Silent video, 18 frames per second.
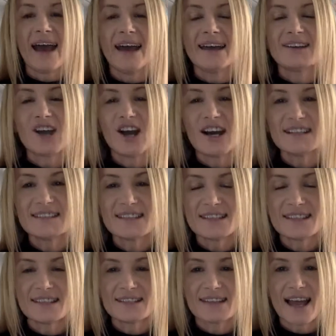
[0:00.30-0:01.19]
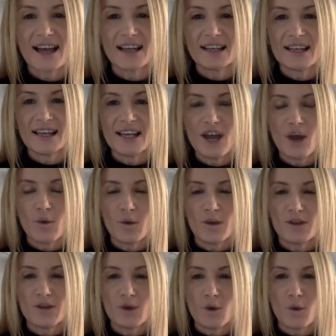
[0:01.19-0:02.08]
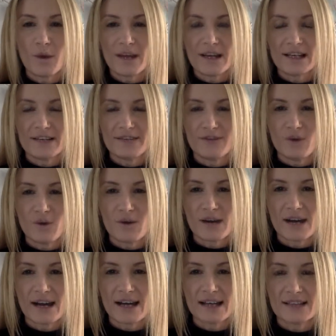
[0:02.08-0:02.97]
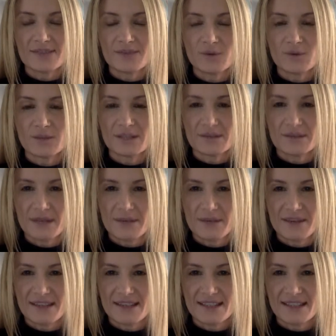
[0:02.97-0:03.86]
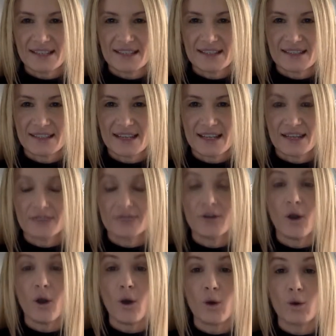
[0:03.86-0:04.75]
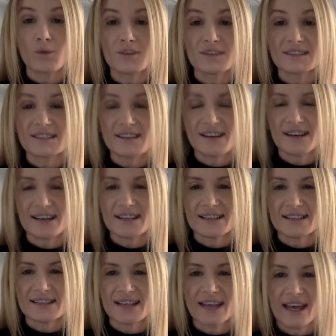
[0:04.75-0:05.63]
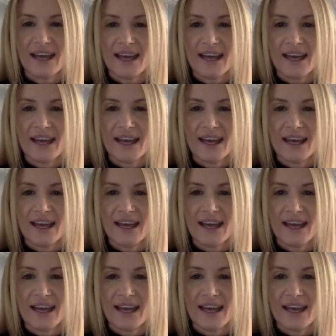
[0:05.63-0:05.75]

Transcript: Hey guys, this is Ellie with your weekly forecast for September the 16th for all the signs.